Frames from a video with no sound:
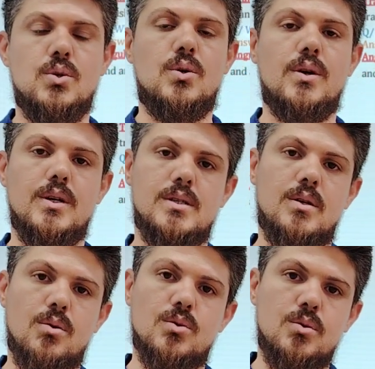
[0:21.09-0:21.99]
Torque is
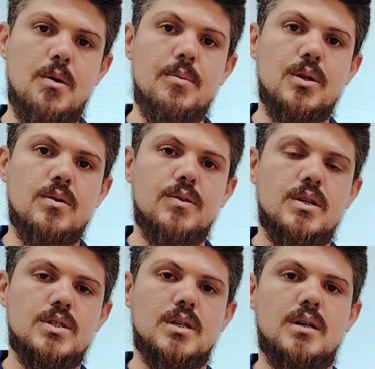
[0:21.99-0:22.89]
equal to moment of
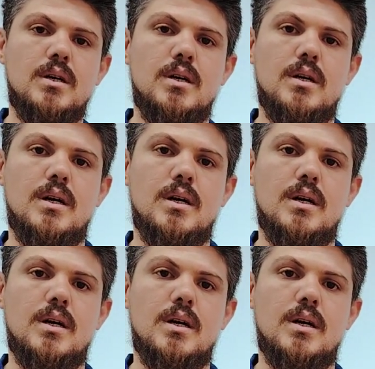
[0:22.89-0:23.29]
inertia,